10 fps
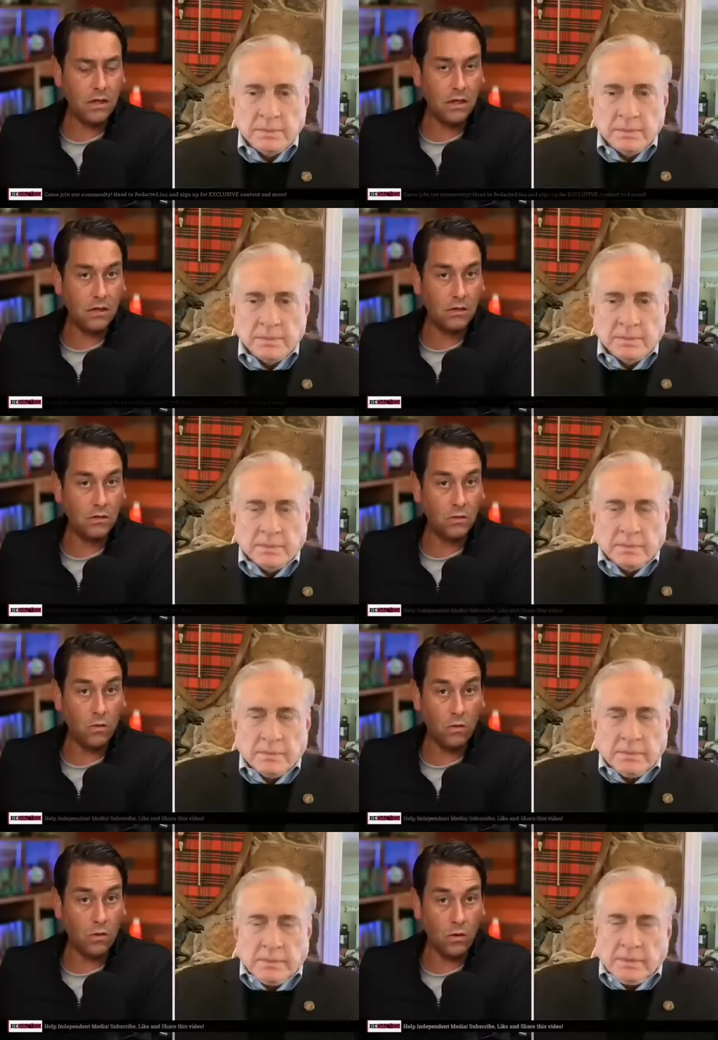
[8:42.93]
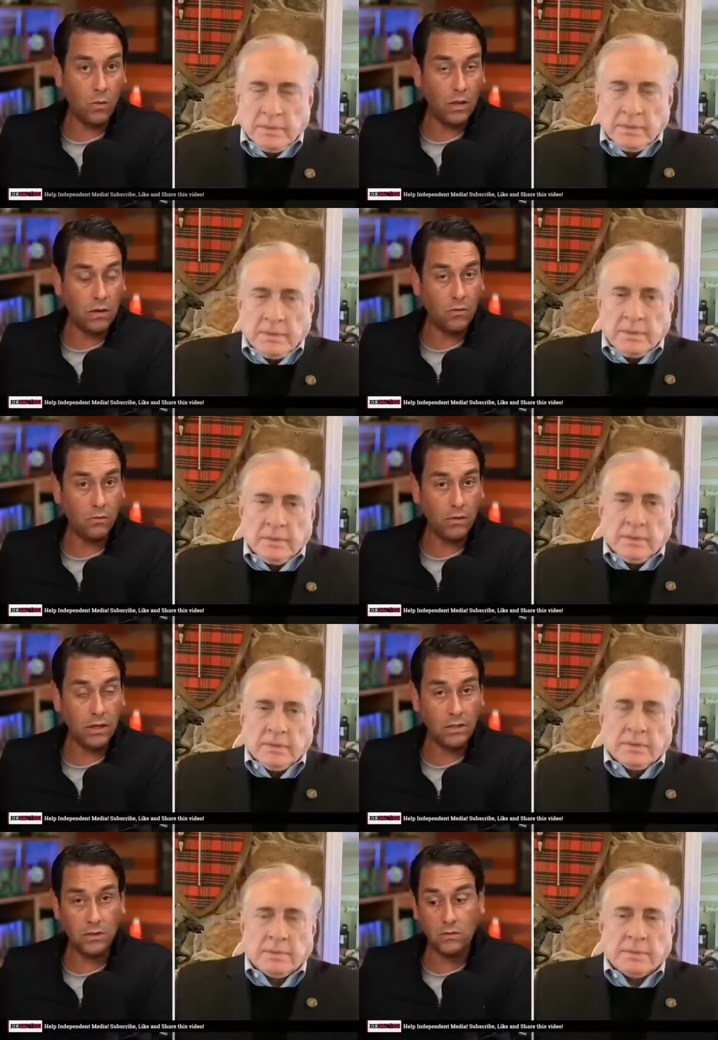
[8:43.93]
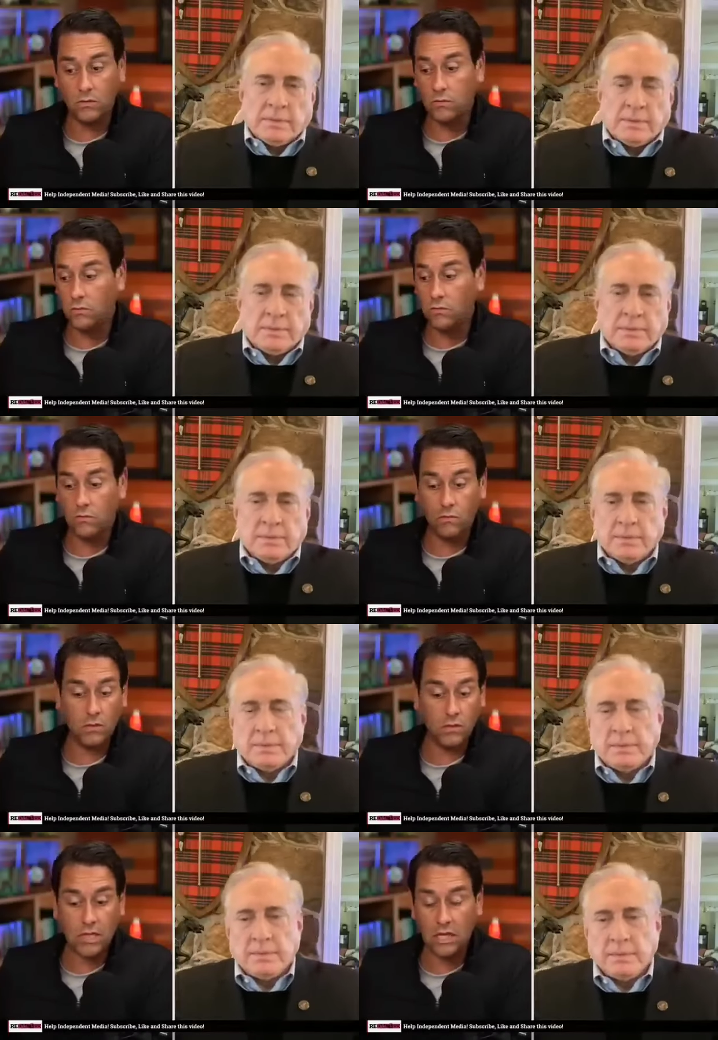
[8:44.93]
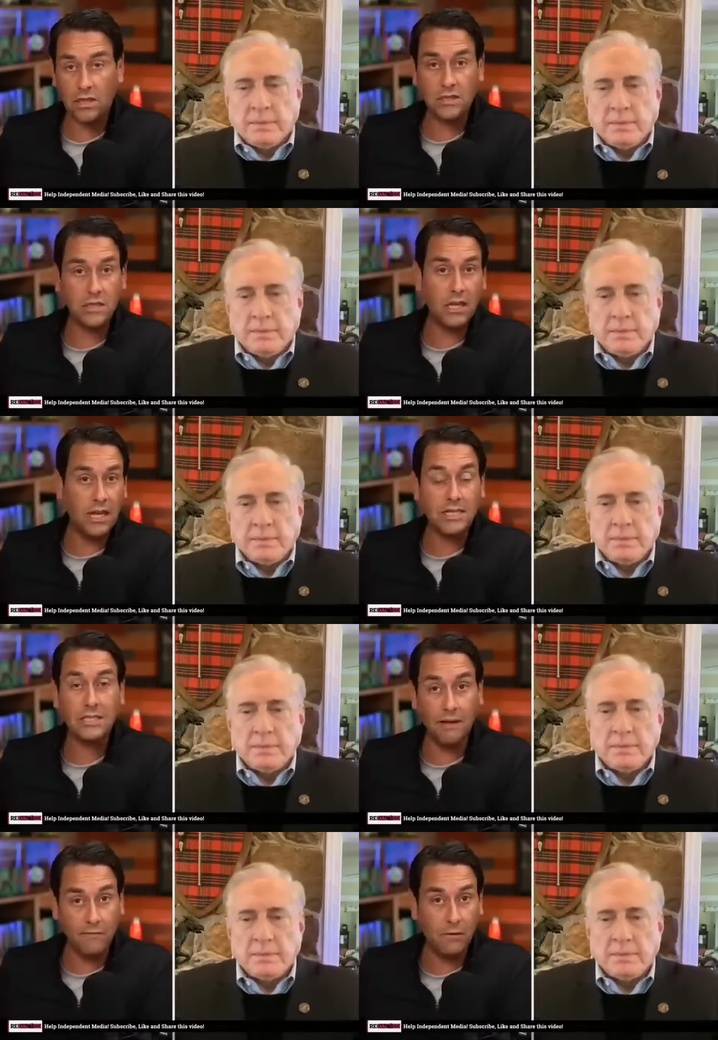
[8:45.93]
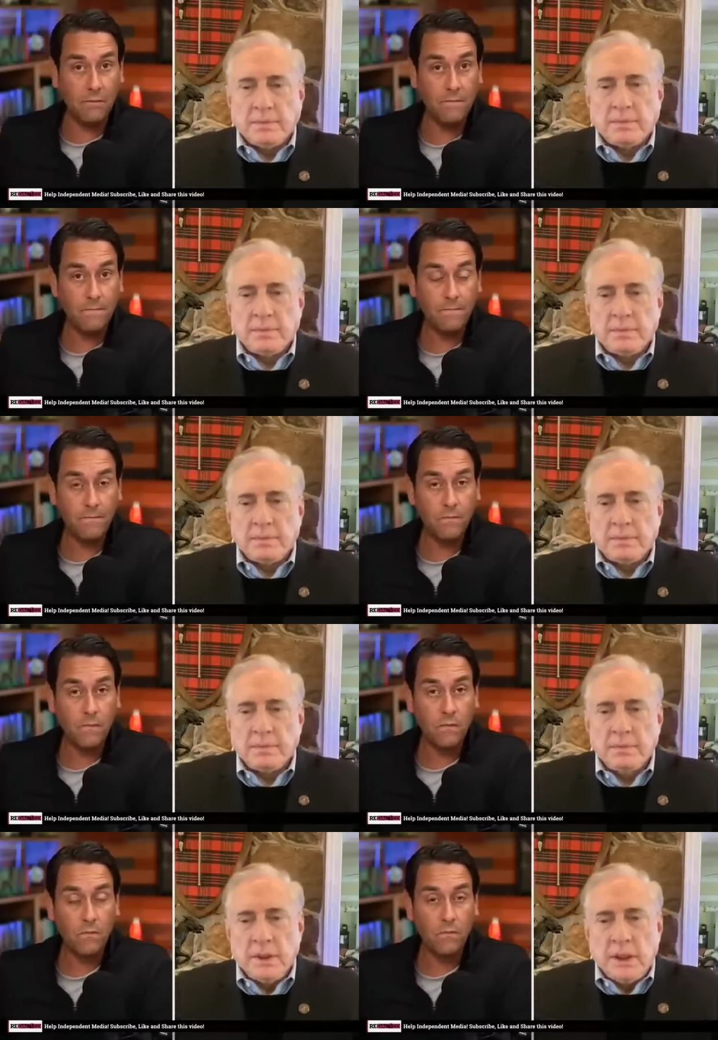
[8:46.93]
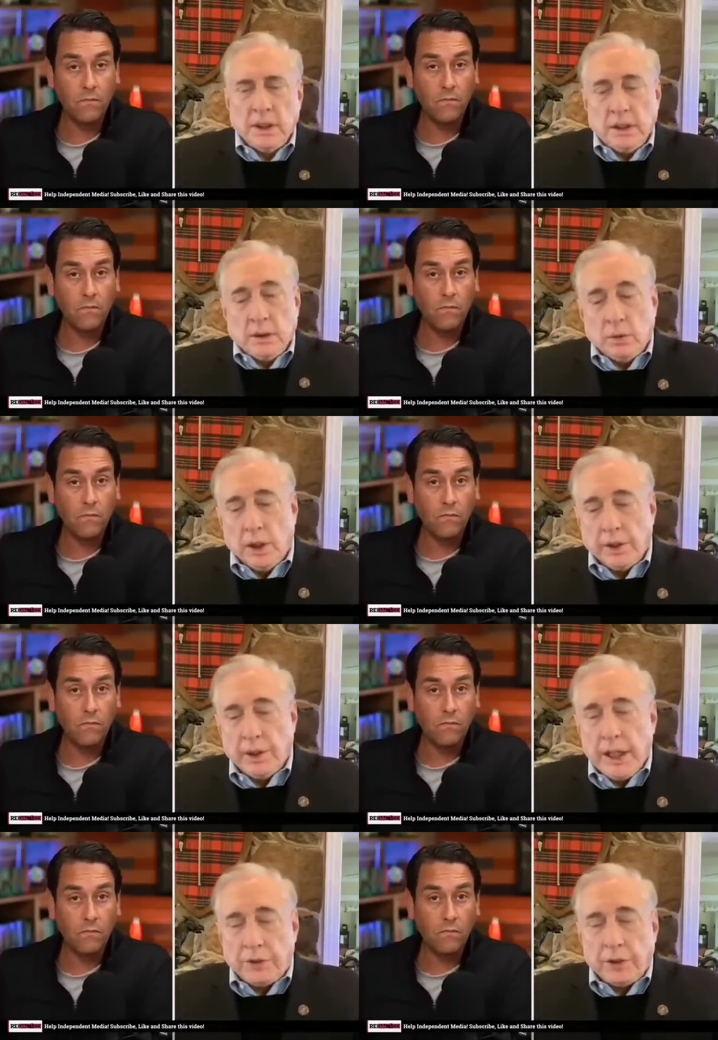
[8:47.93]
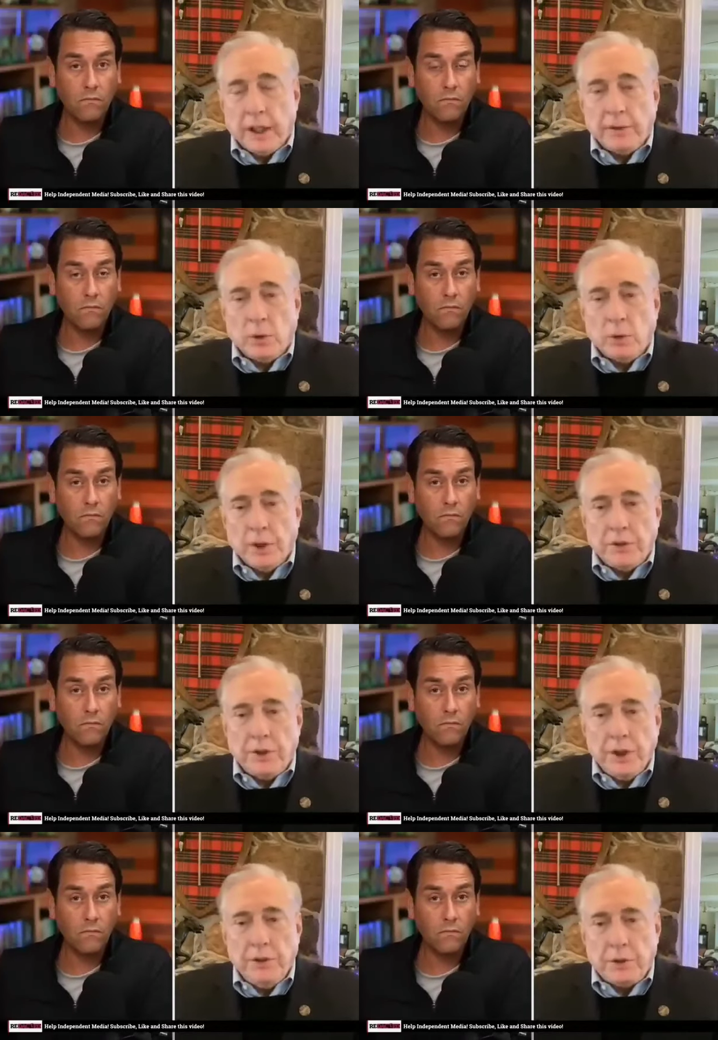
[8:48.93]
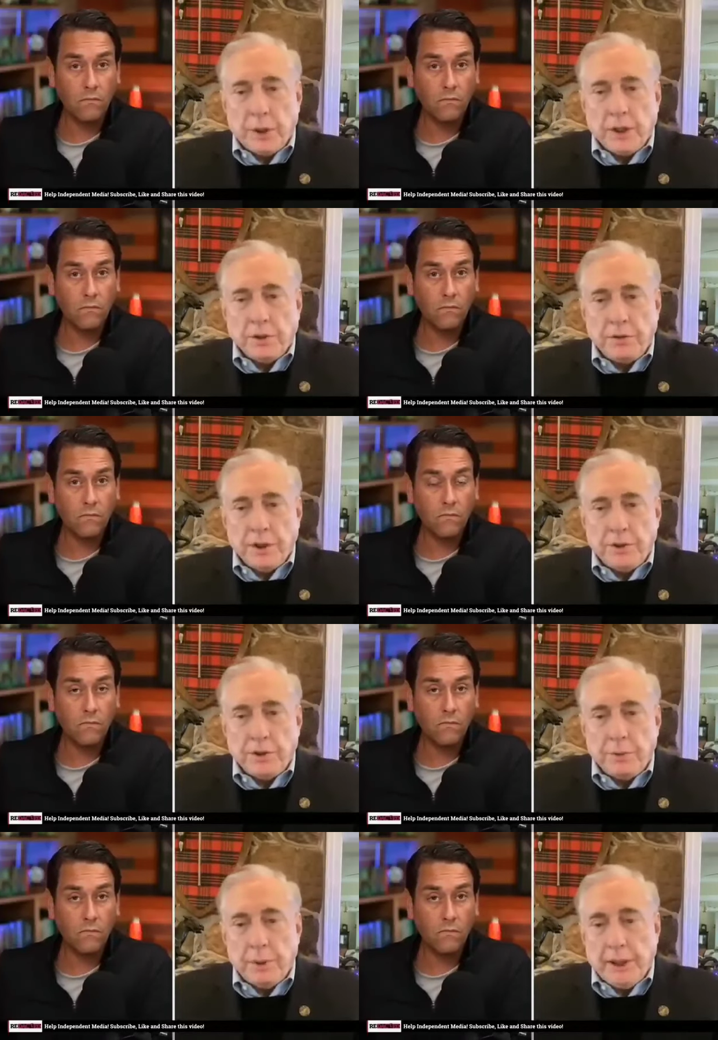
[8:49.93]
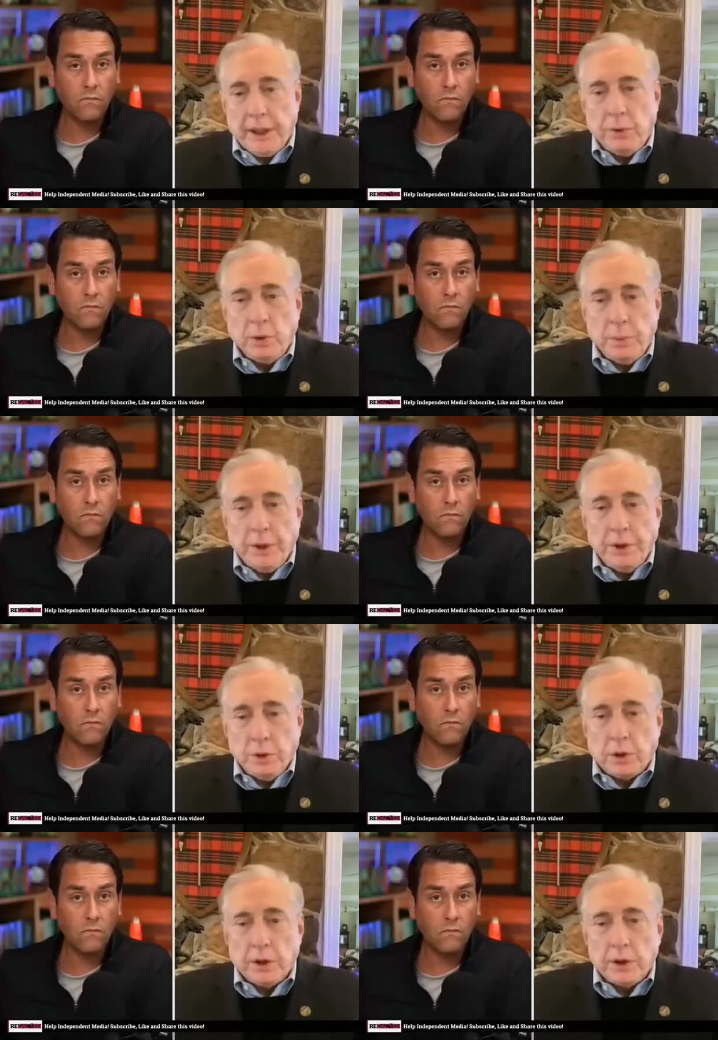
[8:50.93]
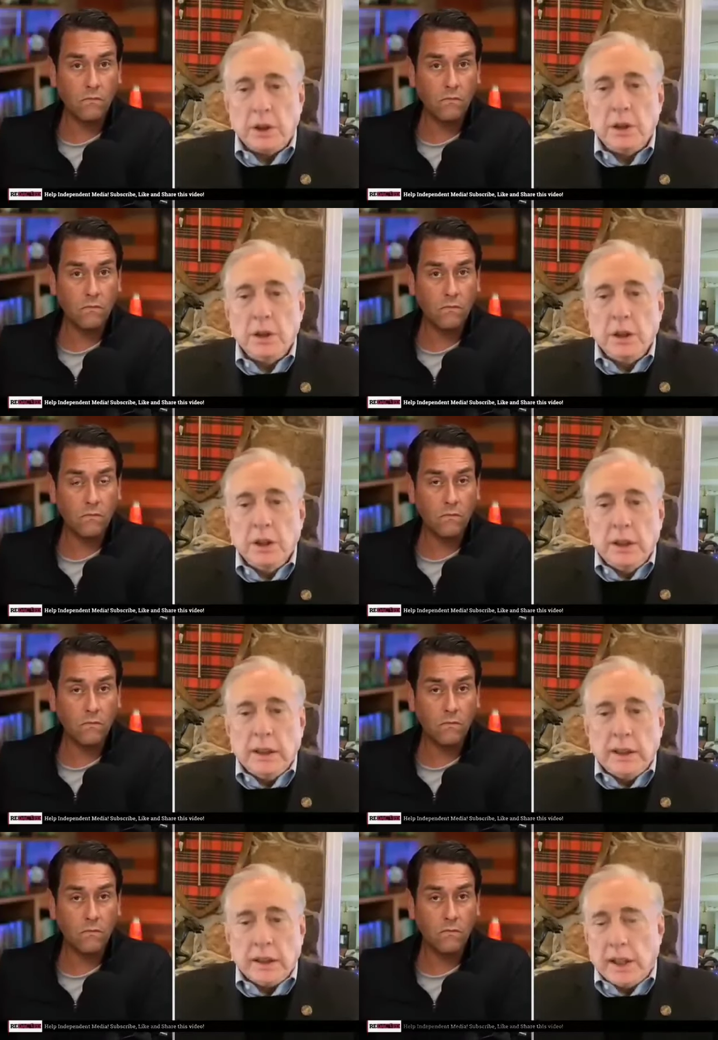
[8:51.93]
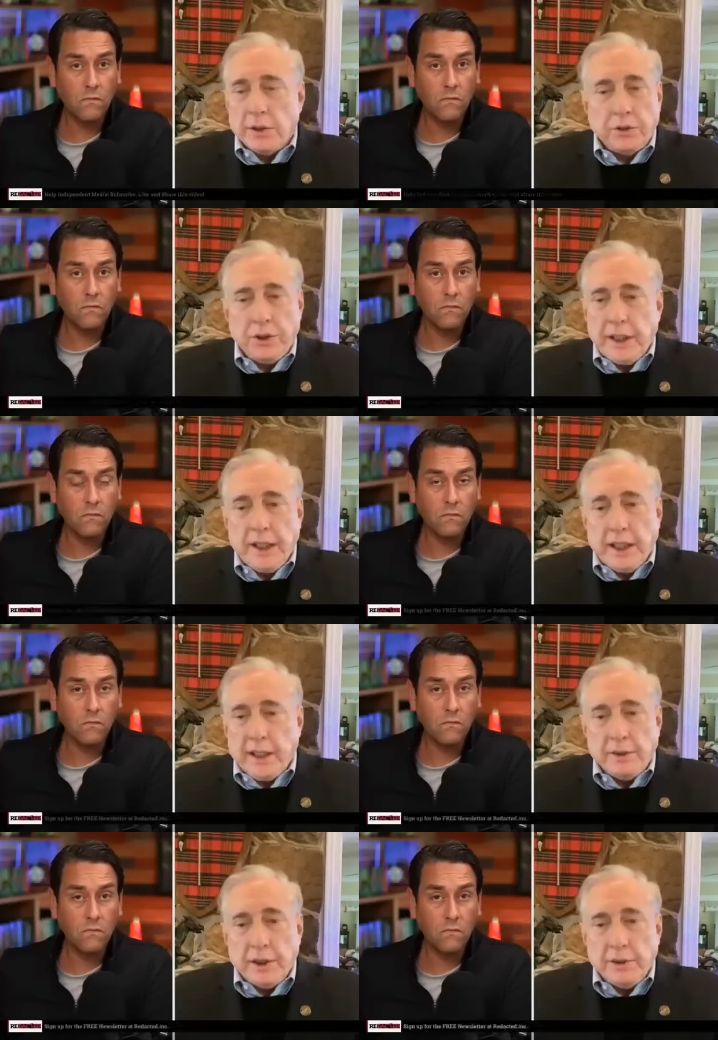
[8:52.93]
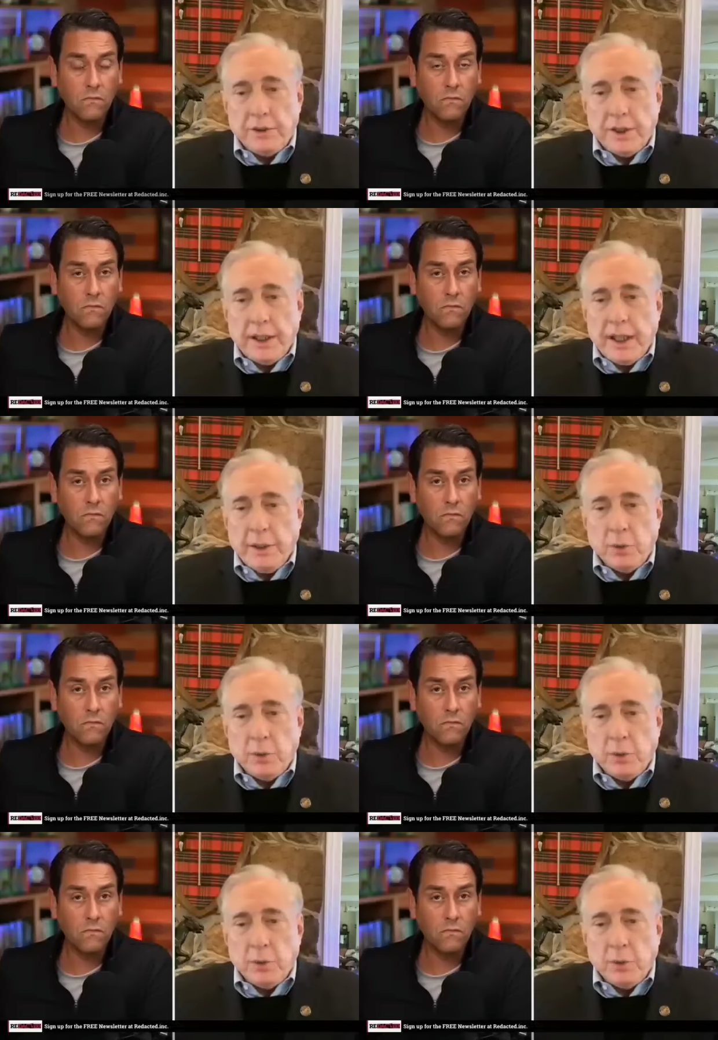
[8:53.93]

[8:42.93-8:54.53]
Speaker 1: and or are we looking to take things to the next level?
Speaker 2: Well, the next level one sees ground offenses begin would be nuclear. And I don't see any evidence that